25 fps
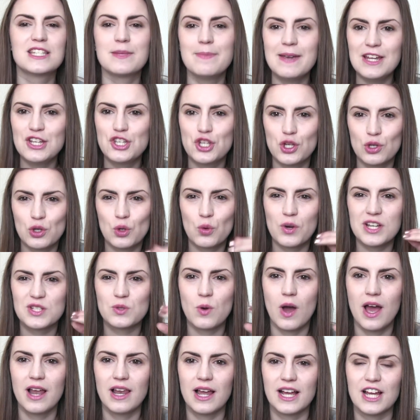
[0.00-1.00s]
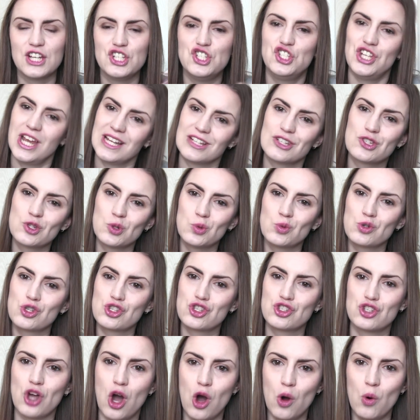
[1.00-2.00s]
to me, Jude Law is quite like a gentle
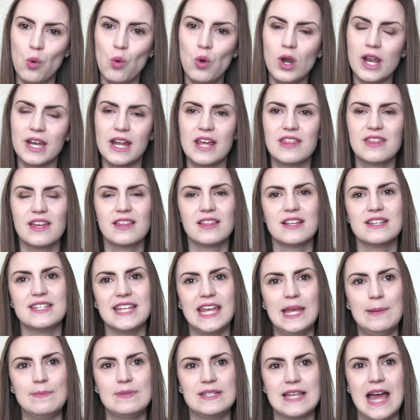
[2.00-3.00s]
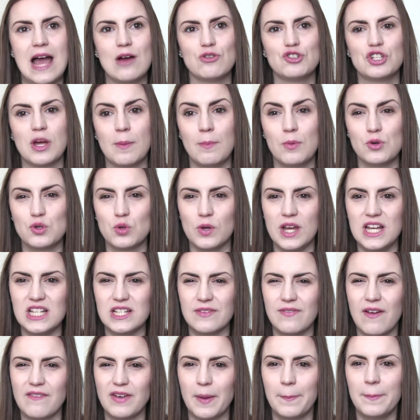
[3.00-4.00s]
soul, and I think that deep down Dumbledore
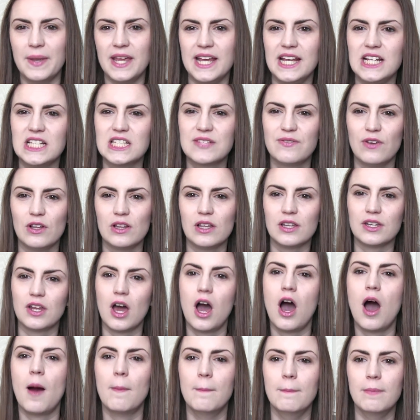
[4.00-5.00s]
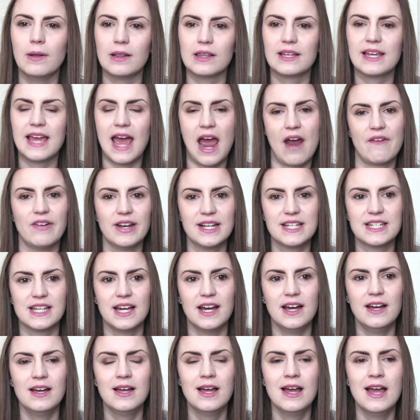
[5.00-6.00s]
is a very peaceful and humble
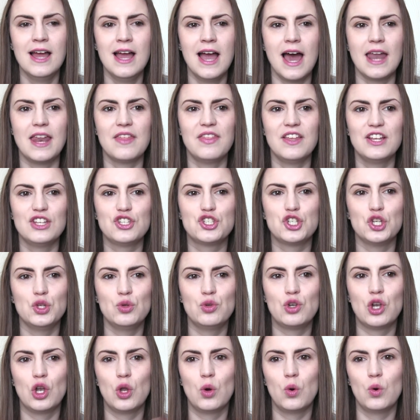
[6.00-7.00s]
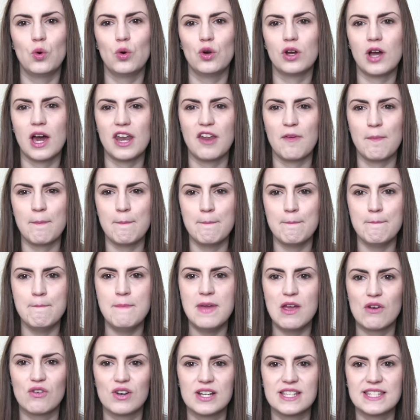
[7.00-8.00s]
character, and I think Jude Law kind of
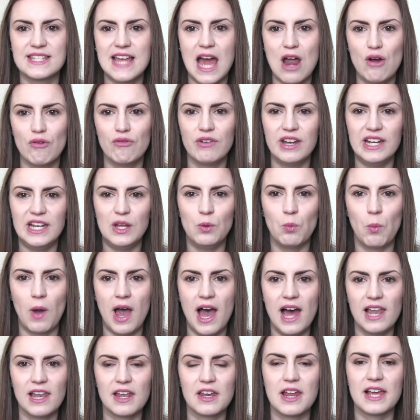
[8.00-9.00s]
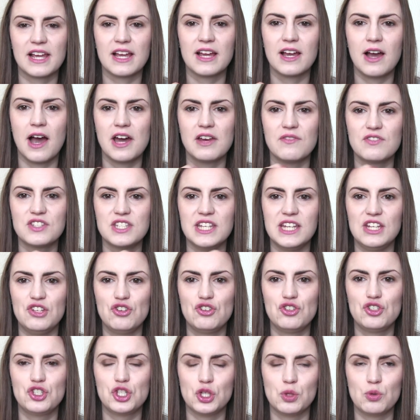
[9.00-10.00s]
mirrors that really well, and I can kind of
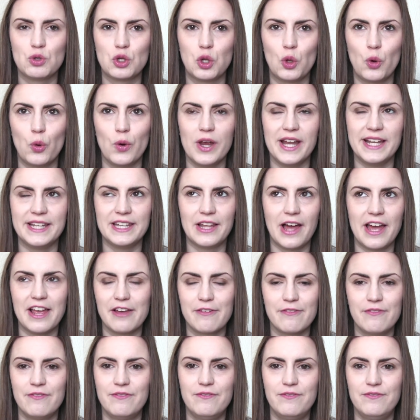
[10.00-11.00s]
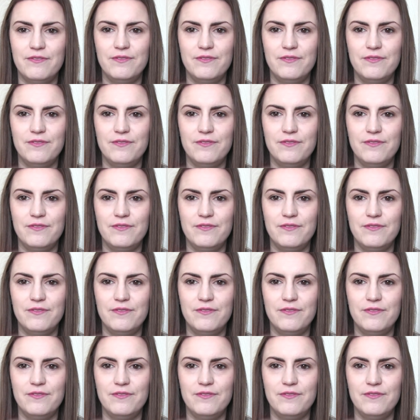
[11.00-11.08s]
see Jude Law in like